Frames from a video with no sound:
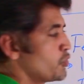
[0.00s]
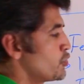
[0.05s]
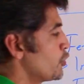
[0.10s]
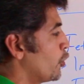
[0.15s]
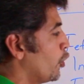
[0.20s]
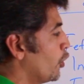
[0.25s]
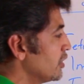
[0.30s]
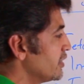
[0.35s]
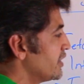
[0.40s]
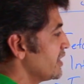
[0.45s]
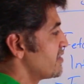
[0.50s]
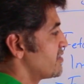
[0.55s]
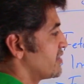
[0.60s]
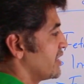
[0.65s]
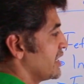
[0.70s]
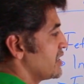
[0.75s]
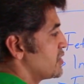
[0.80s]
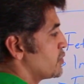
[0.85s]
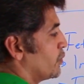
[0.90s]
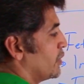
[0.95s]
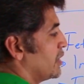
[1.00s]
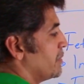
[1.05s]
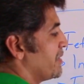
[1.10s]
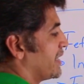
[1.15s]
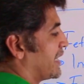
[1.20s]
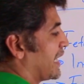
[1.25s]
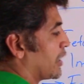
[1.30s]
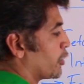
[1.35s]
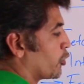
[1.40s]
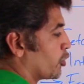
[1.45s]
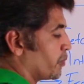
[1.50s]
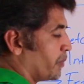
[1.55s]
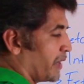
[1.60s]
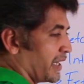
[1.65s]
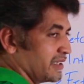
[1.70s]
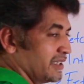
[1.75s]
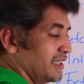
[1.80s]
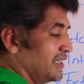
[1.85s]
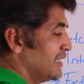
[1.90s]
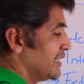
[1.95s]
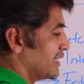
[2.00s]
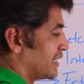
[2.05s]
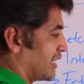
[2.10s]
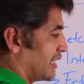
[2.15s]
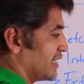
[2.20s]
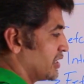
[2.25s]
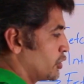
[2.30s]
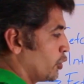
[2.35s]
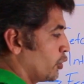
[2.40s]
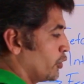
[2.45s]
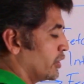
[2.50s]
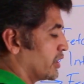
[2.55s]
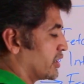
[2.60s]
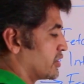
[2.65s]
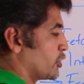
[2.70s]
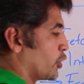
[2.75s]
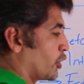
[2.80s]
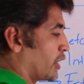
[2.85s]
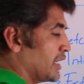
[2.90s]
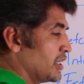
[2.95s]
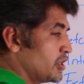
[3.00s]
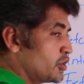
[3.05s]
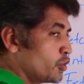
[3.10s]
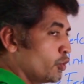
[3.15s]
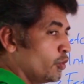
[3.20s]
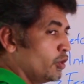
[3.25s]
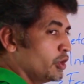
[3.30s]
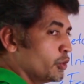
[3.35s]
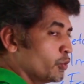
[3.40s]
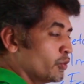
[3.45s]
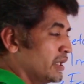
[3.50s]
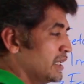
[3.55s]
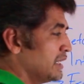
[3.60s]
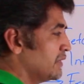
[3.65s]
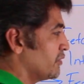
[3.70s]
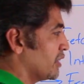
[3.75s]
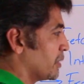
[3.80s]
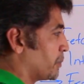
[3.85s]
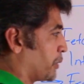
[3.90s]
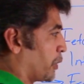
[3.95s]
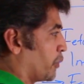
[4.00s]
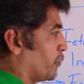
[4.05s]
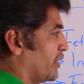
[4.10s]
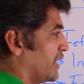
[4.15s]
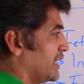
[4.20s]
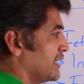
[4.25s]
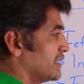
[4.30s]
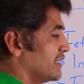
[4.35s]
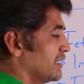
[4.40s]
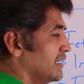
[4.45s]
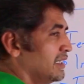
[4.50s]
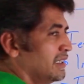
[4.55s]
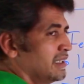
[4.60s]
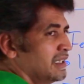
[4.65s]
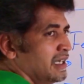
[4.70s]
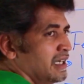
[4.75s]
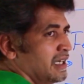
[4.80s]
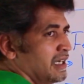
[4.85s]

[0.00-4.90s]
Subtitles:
So all these things will be carried out by the control unit. So control unit will provide the